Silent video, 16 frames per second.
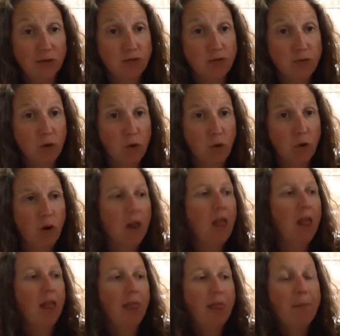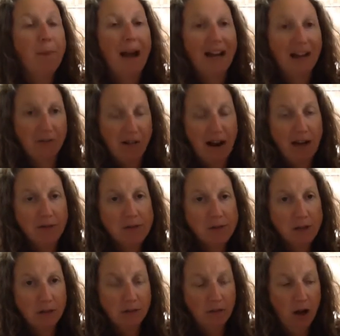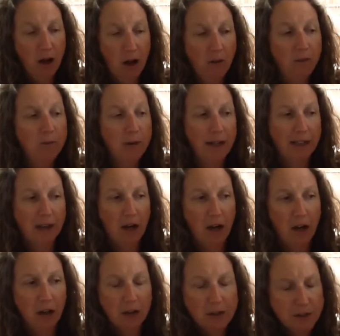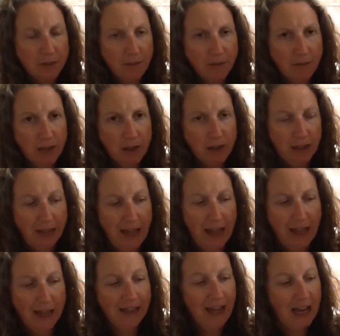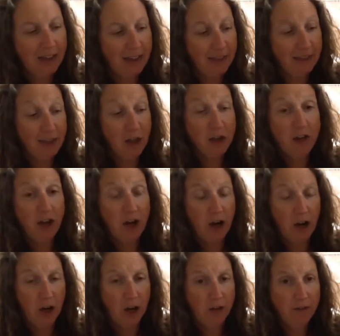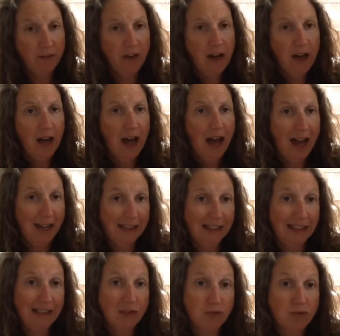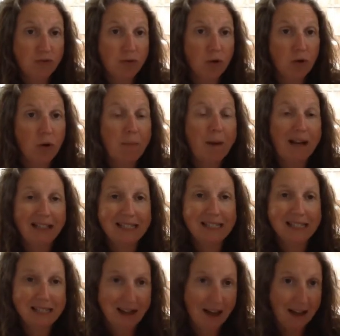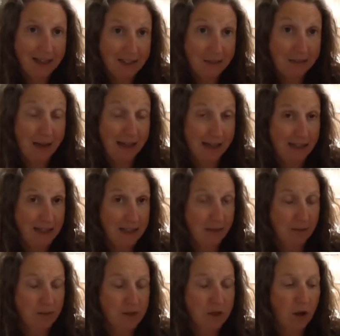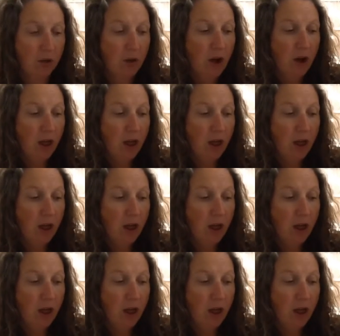draw the background of my card, okay, and then the other half I can draw my slider mechanism. So